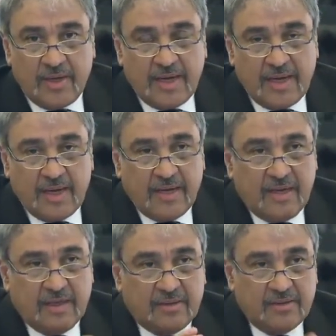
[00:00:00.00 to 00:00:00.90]
and
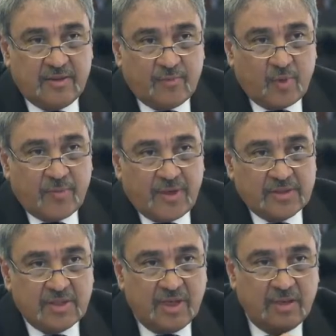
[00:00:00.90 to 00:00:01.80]
at the
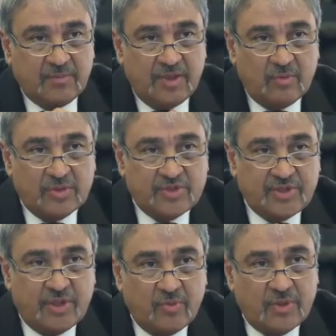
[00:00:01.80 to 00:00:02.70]
appropriate time, they will
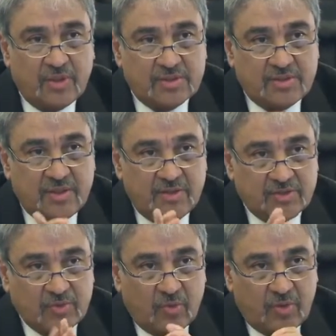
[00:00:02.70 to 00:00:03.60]
share with us their
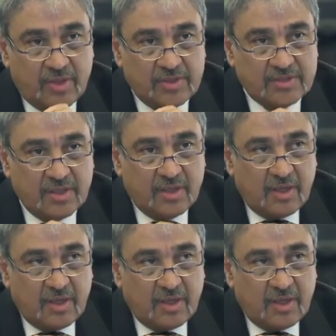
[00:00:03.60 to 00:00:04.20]
stories